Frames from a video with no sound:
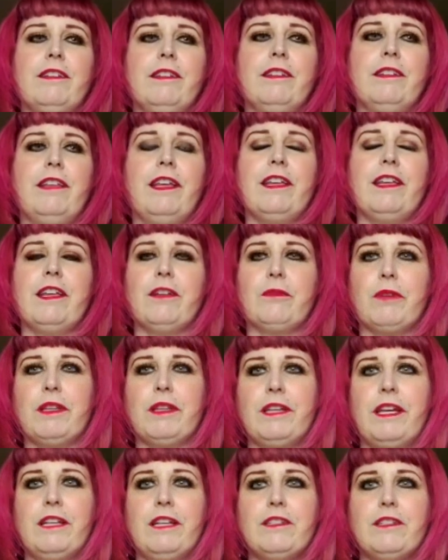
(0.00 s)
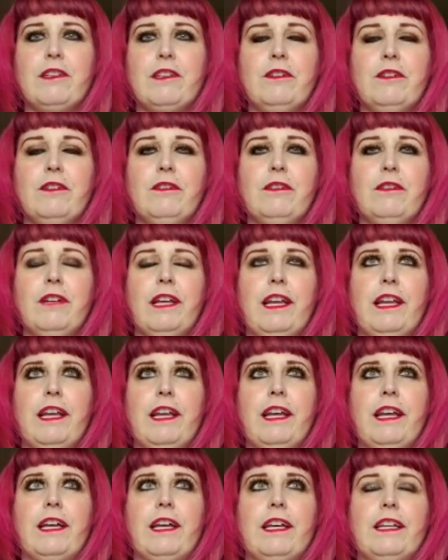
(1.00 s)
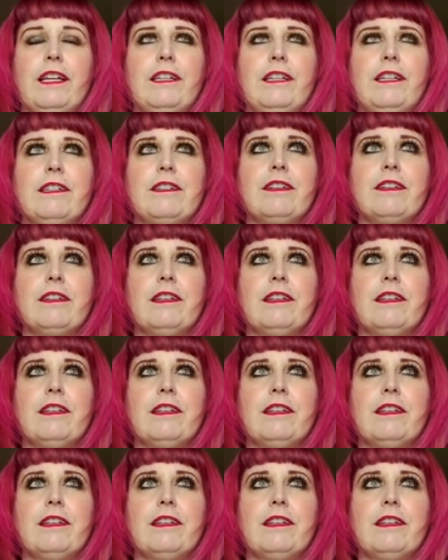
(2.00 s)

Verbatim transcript: they can relate to and